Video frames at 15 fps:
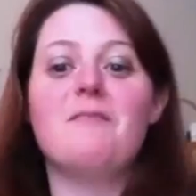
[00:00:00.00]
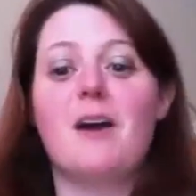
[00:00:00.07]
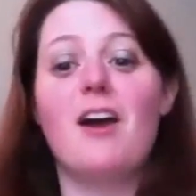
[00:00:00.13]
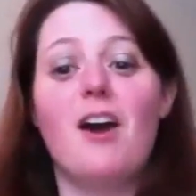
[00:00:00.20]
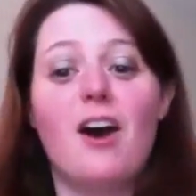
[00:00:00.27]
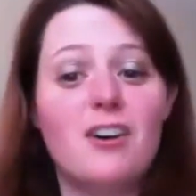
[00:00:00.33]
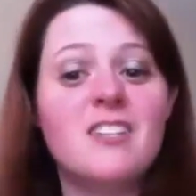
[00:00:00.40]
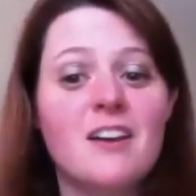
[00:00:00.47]

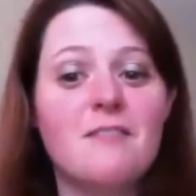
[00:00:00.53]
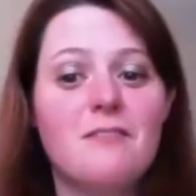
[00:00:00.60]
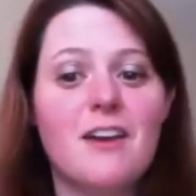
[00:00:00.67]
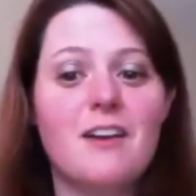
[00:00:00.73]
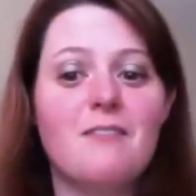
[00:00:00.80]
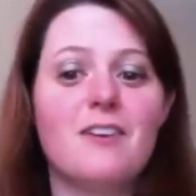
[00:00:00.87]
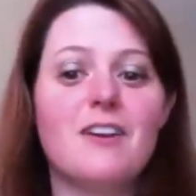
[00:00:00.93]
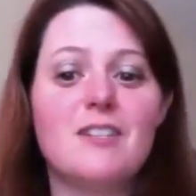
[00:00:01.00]
my all-time
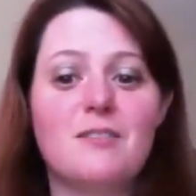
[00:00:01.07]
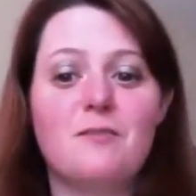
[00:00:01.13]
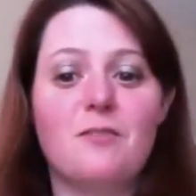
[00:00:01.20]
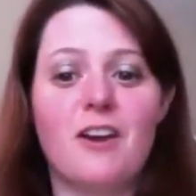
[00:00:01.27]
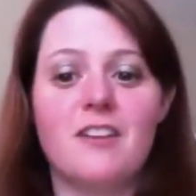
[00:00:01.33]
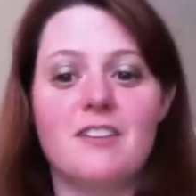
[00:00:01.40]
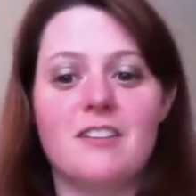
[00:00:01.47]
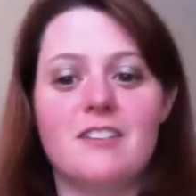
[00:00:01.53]
favorite is
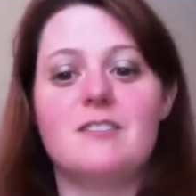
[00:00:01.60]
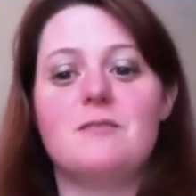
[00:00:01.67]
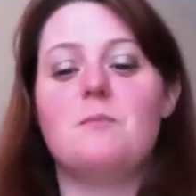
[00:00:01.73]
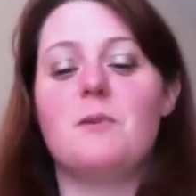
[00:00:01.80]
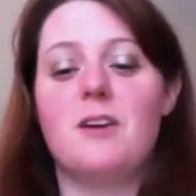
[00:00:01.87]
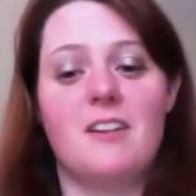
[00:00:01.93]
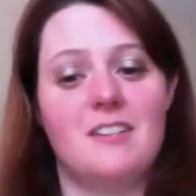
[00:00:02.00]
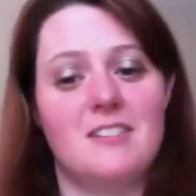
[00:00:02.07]
Friends,
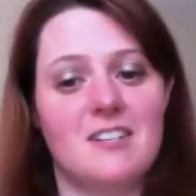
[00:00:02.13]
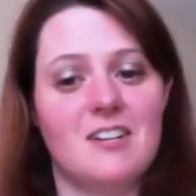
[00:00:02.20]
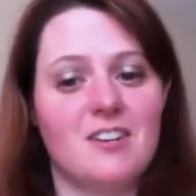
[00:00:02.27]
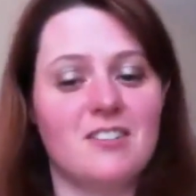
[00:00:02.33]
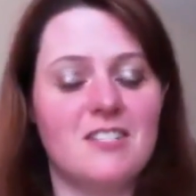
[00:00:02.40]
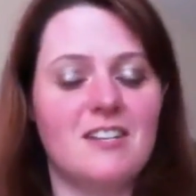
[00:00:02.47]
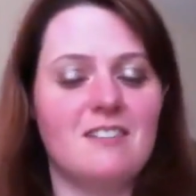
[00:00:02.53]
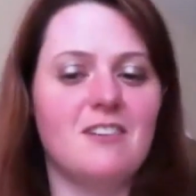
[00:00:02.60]
but it's not
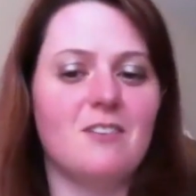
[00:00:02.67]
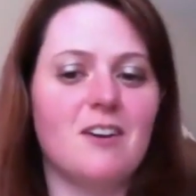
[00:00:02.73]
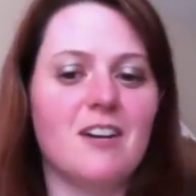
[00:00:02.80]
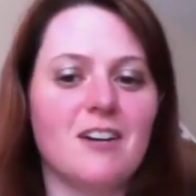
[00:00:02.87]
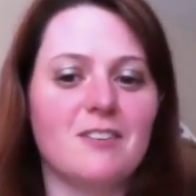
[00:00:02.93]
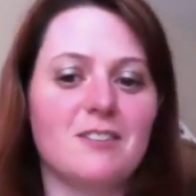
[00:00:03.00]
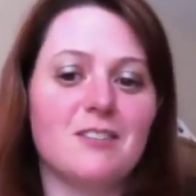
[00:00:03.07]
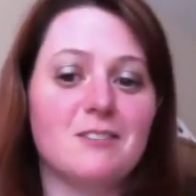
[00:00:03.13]
on TV right
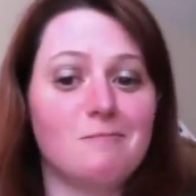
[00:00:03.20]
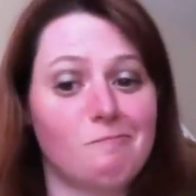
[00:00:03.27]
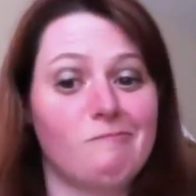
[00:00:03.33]
now. So.